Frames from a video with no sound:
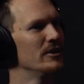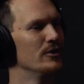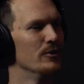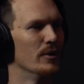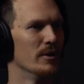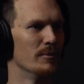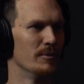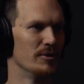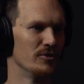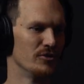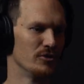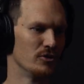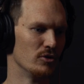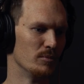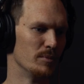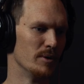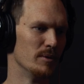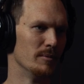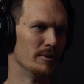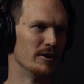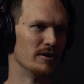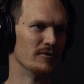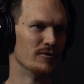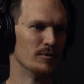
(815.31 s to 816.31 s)
I raise a little bit
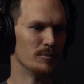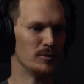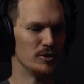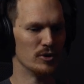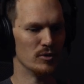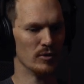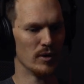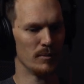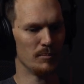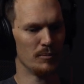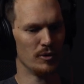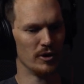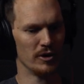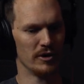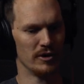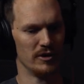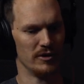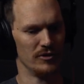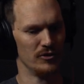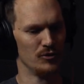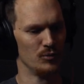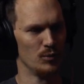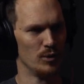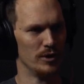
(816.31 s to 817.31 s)
of money from you. I plug you
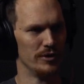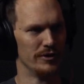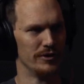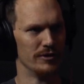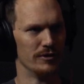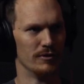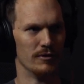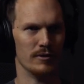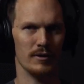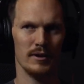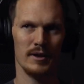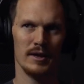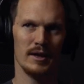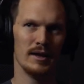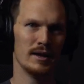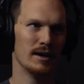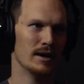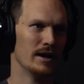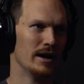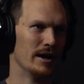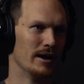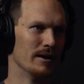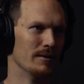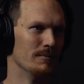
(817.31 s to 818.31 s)
into this one deal.
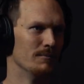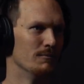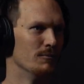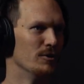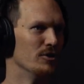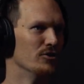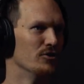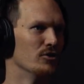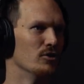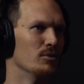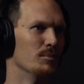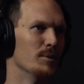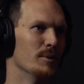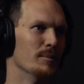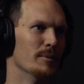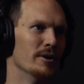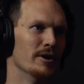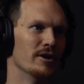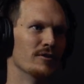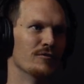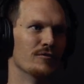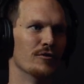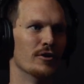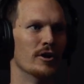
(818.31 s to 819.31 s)
I raise a little bit of
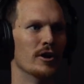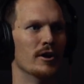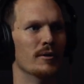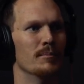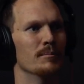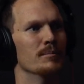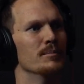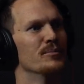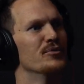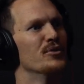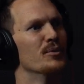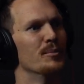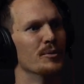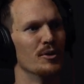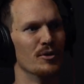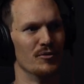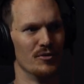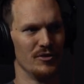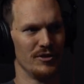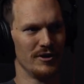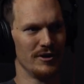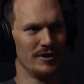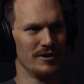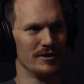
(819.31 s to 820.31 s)
money from someone
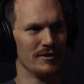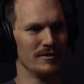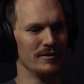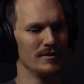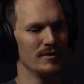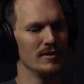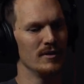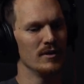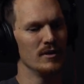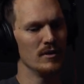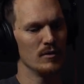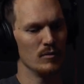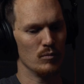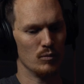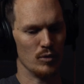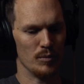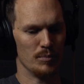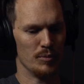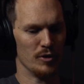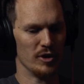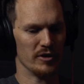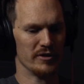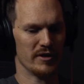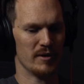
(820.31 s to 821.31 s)
over there. We
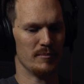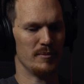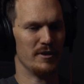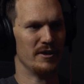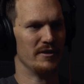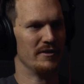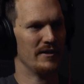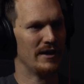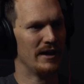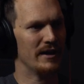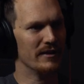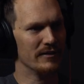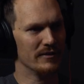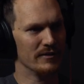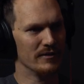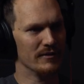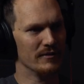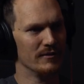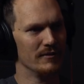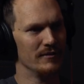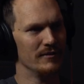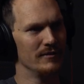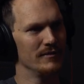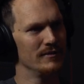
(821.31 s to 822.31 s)
plug them into that
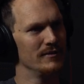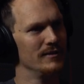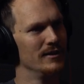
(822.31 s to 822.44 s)
deal.